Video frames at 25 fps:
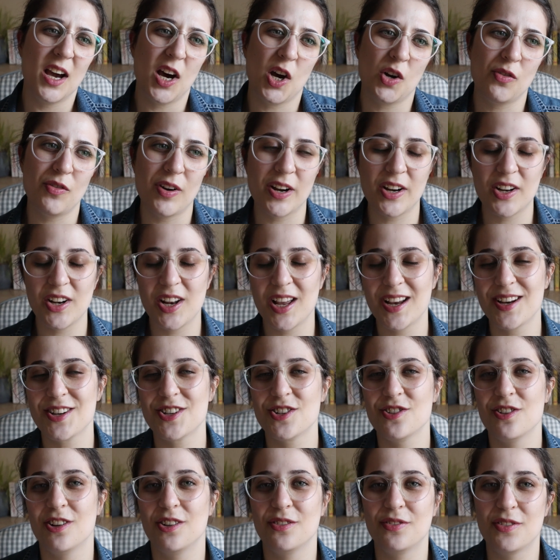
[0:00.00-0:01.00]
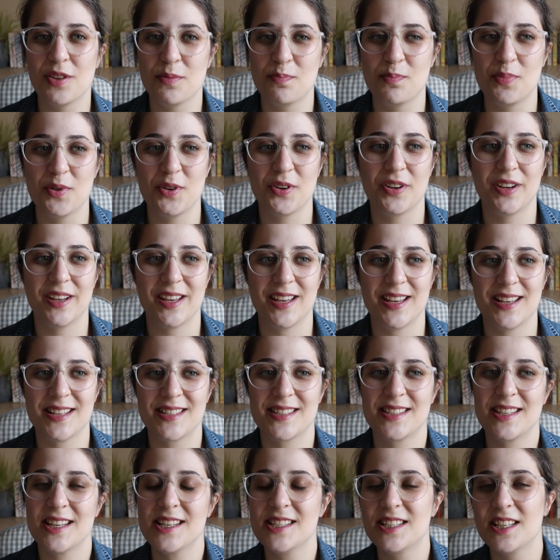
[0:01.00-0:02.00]
our recollection of the book
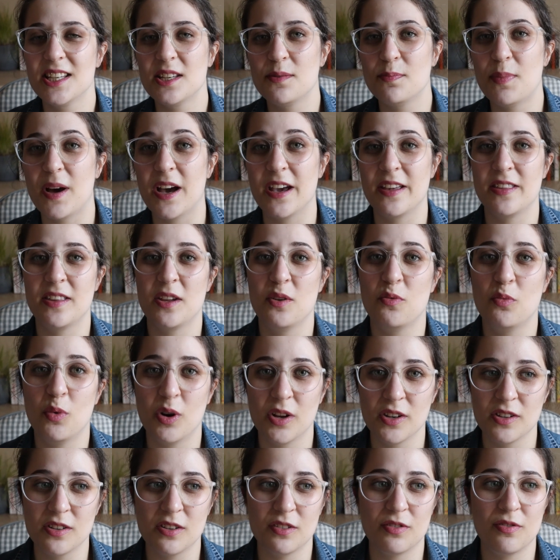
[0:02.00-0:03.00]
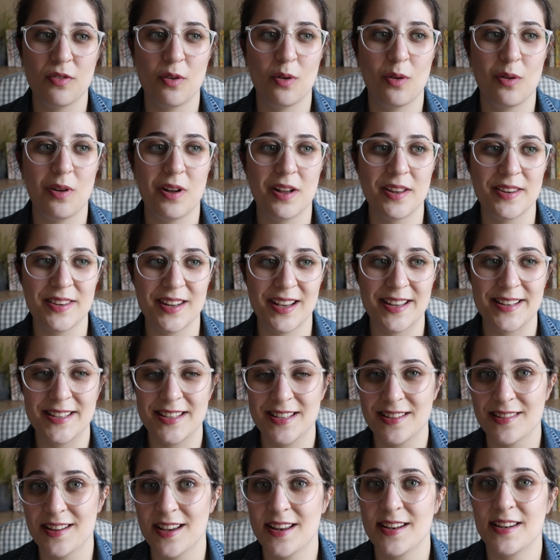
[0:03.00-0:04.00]
is tinted by the wonderful
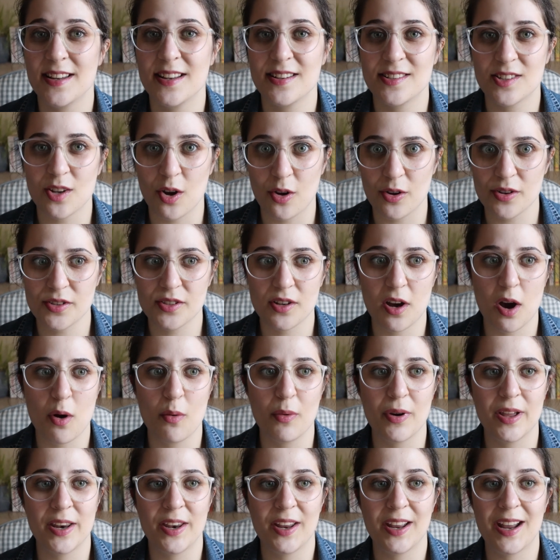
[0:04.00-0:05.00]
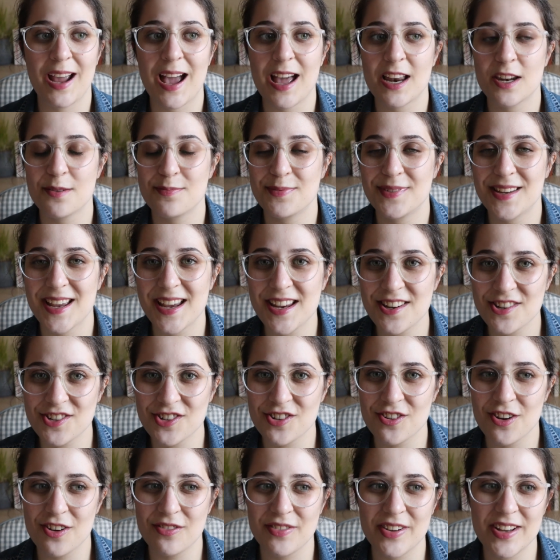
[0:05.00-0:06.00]
1990s Oscar-winning
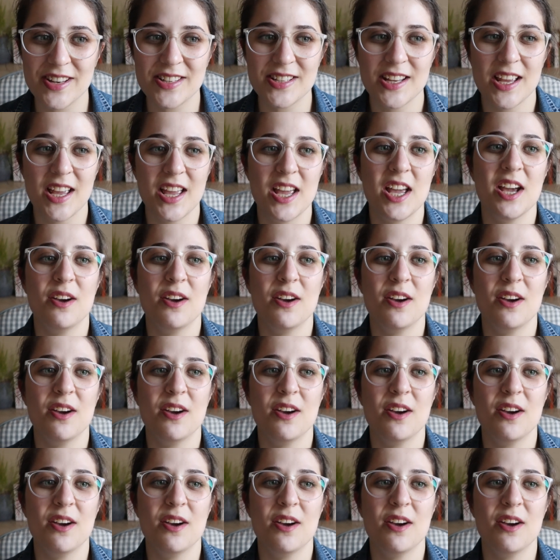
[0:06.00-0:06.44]
adaptation of it,